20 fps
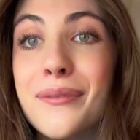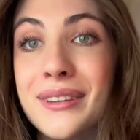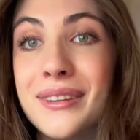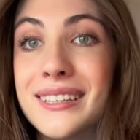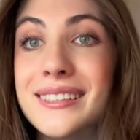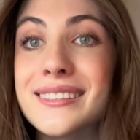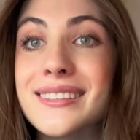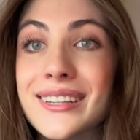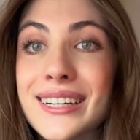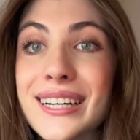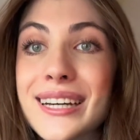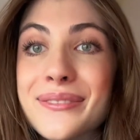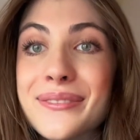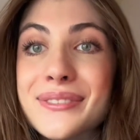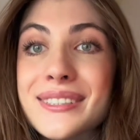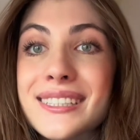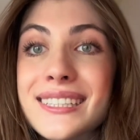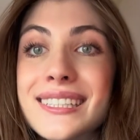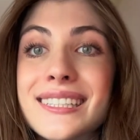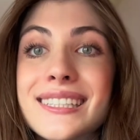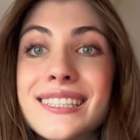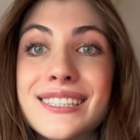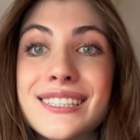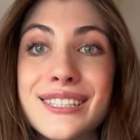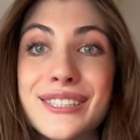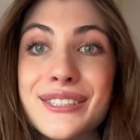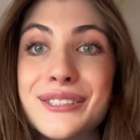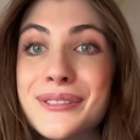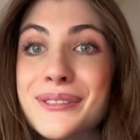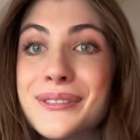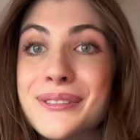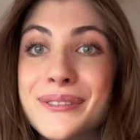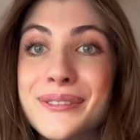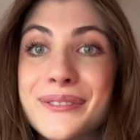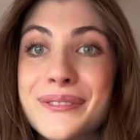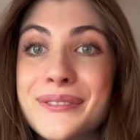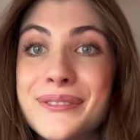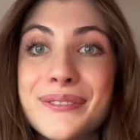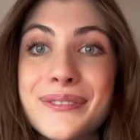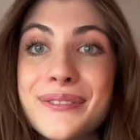of these clips because it's just
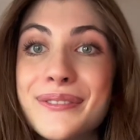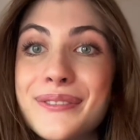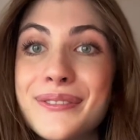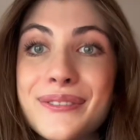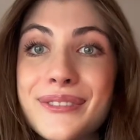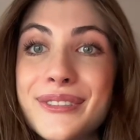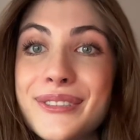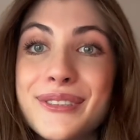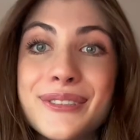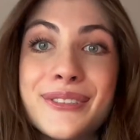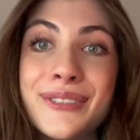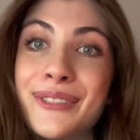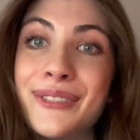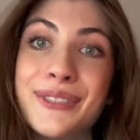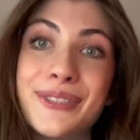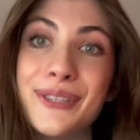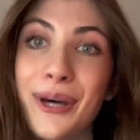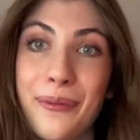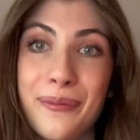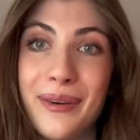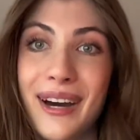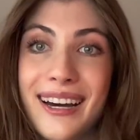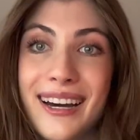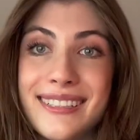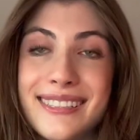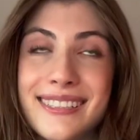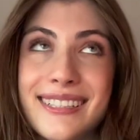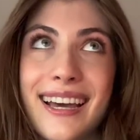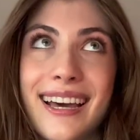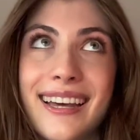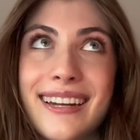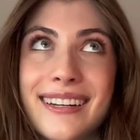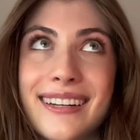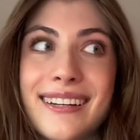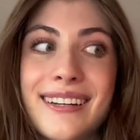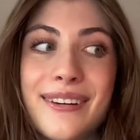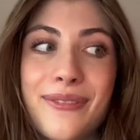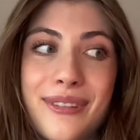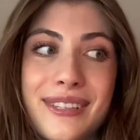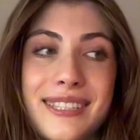so much.
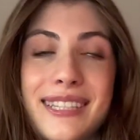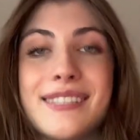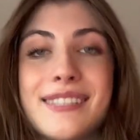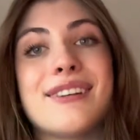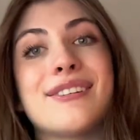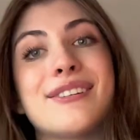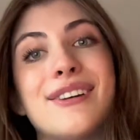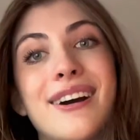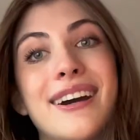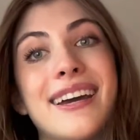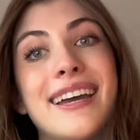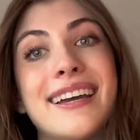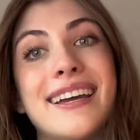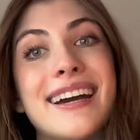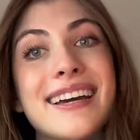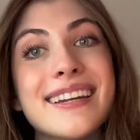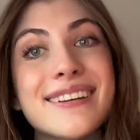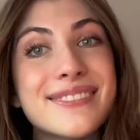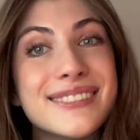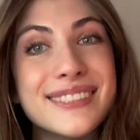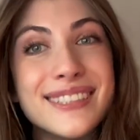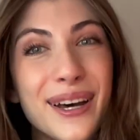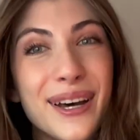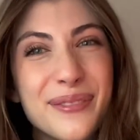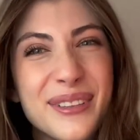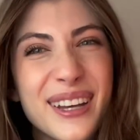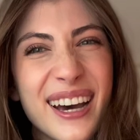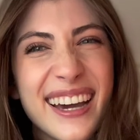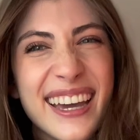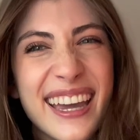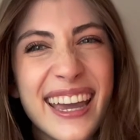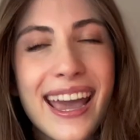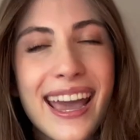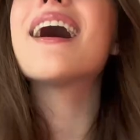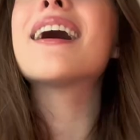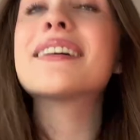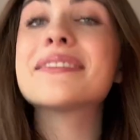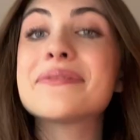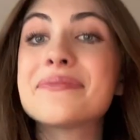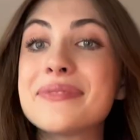Once I start talking, I didn't stop
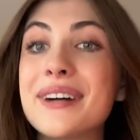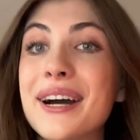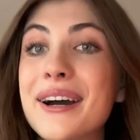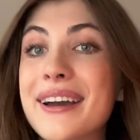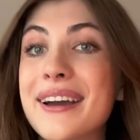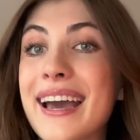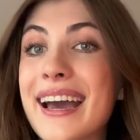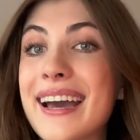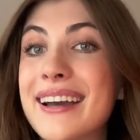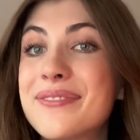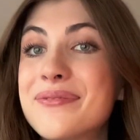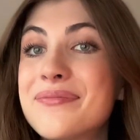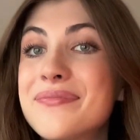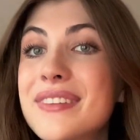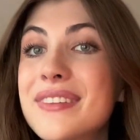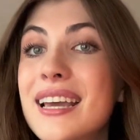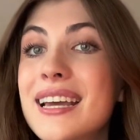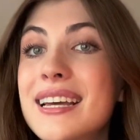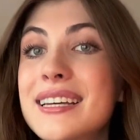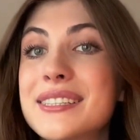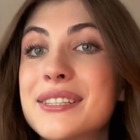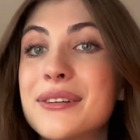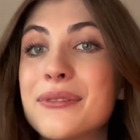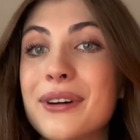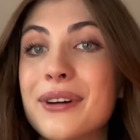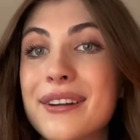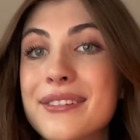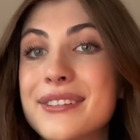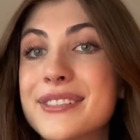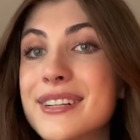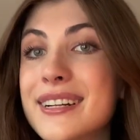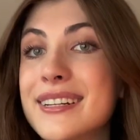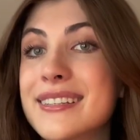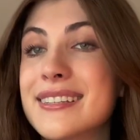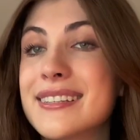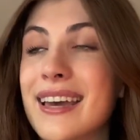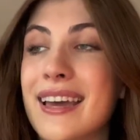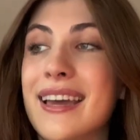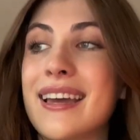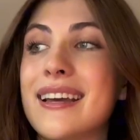talking. Okay, so what I was trying to
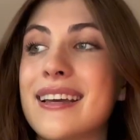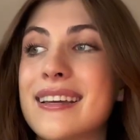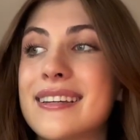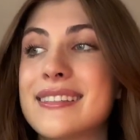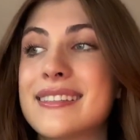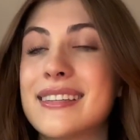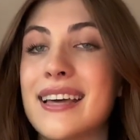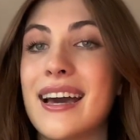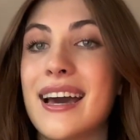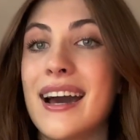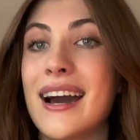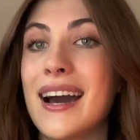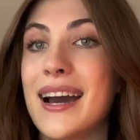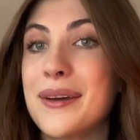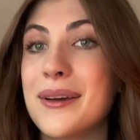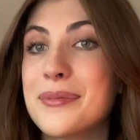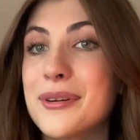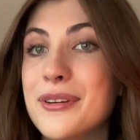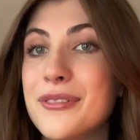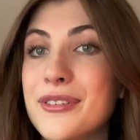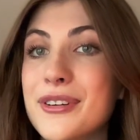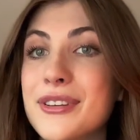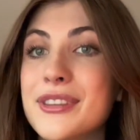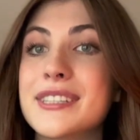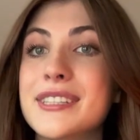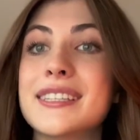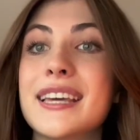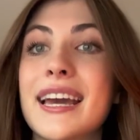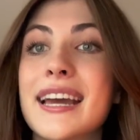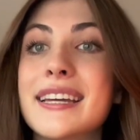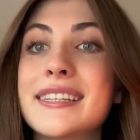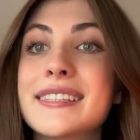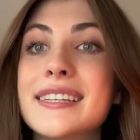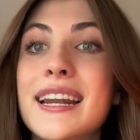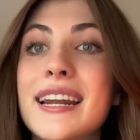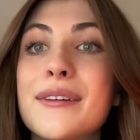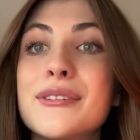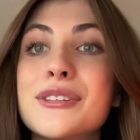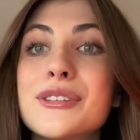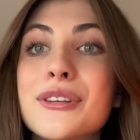say is that I prefer this case,
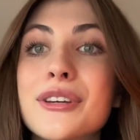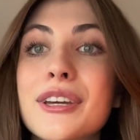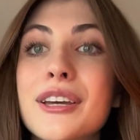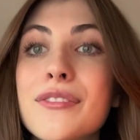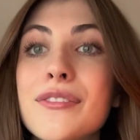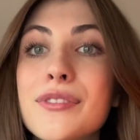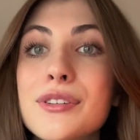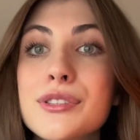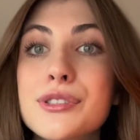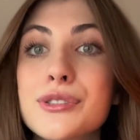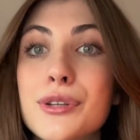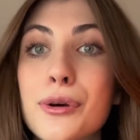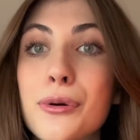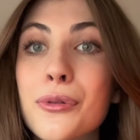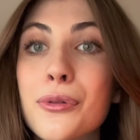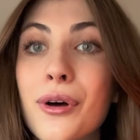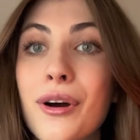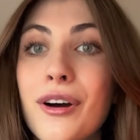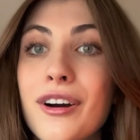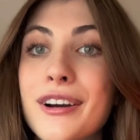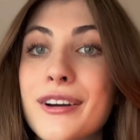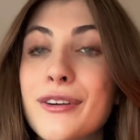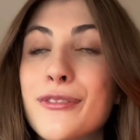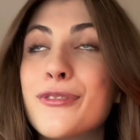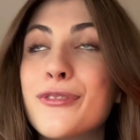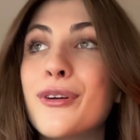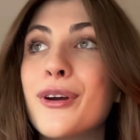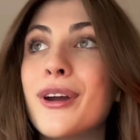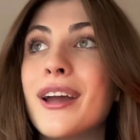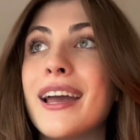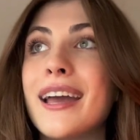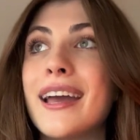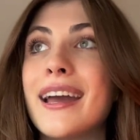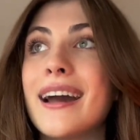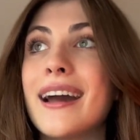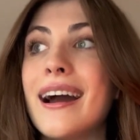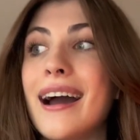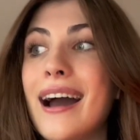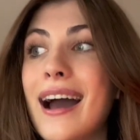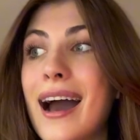and I was looking for so long for
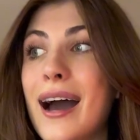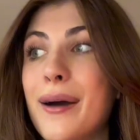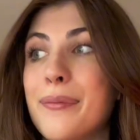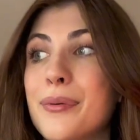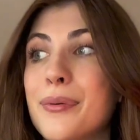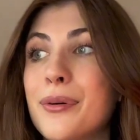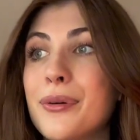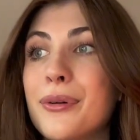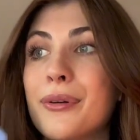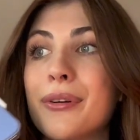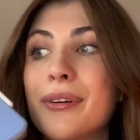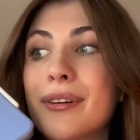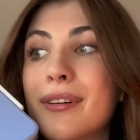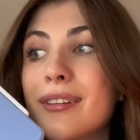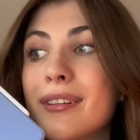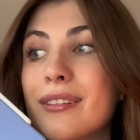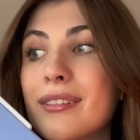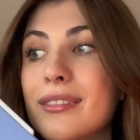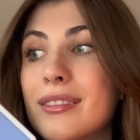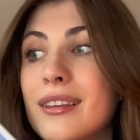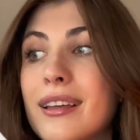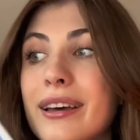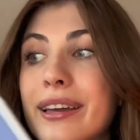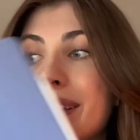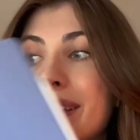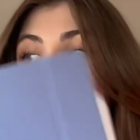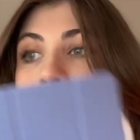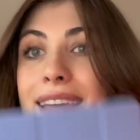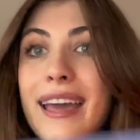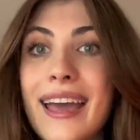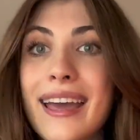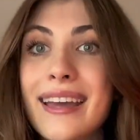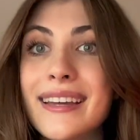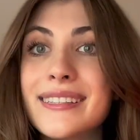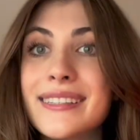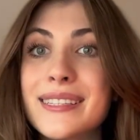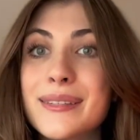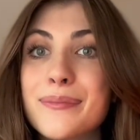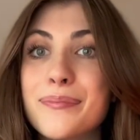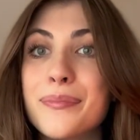a Apple like
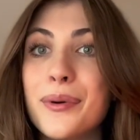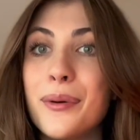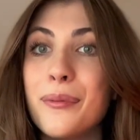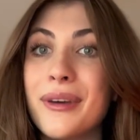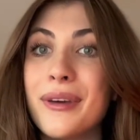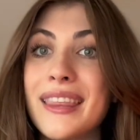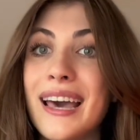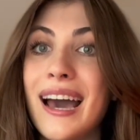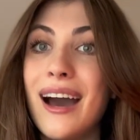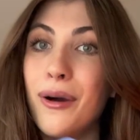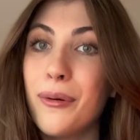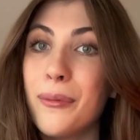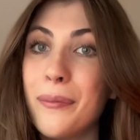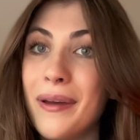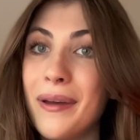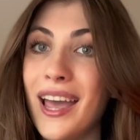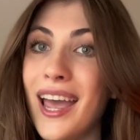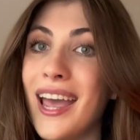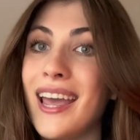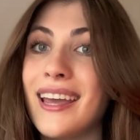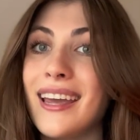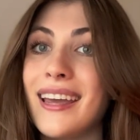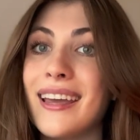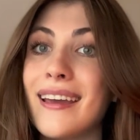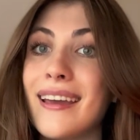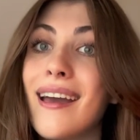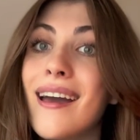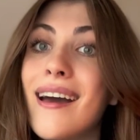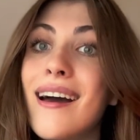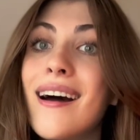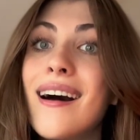case, but without paying